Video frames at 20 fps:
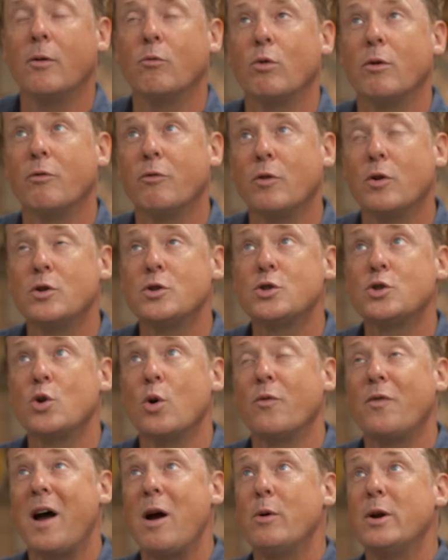reverse,
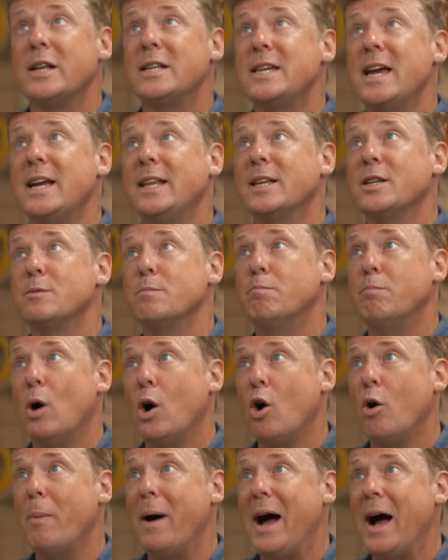so if I were to take this
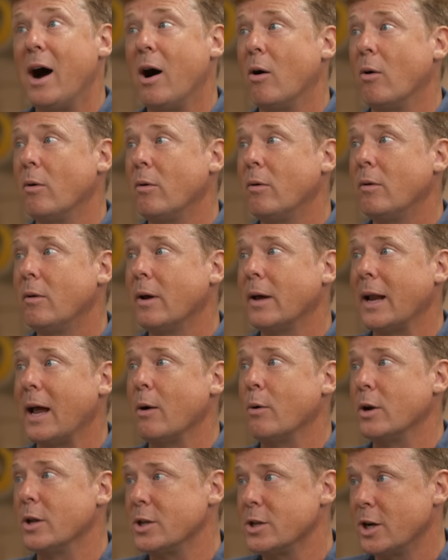bulb out, and
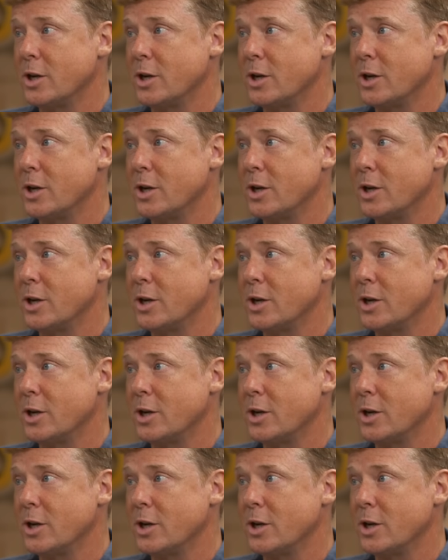I were to